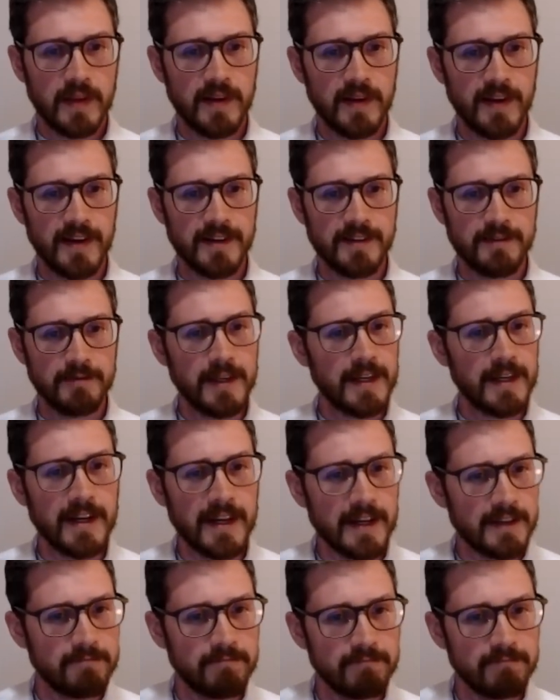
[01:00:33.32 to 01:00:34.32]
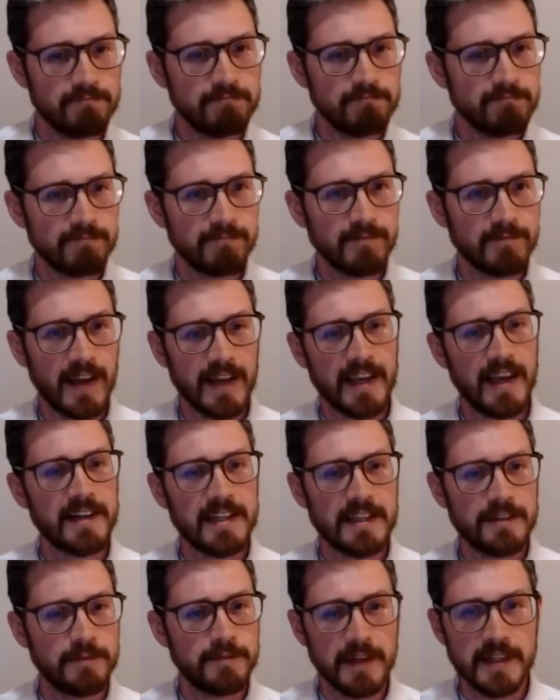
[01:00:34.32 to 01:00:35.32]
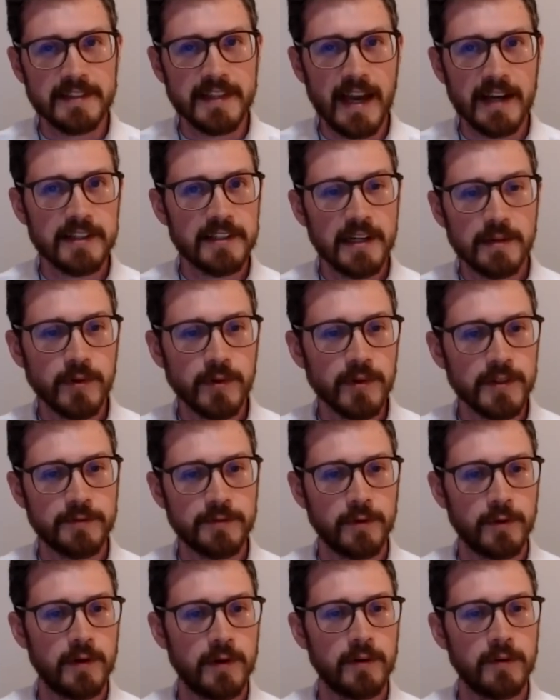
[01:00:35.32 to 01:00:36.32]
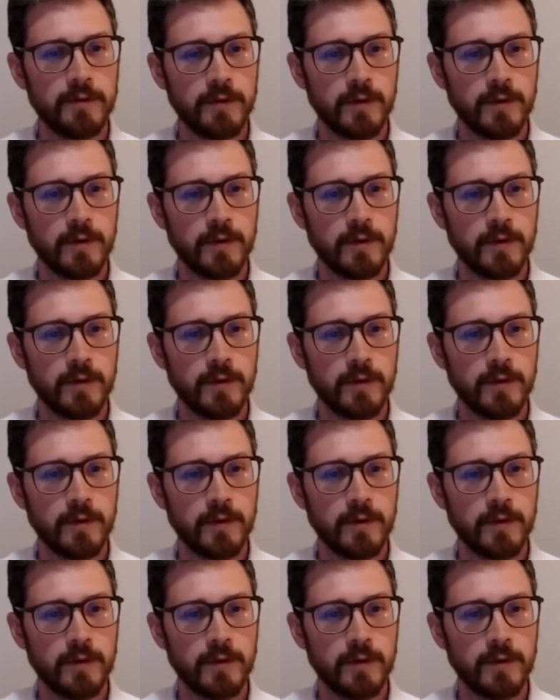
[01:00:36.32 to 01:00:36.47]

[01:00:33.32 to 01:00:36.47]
uh, yeah, I, I, can't give exact numbers for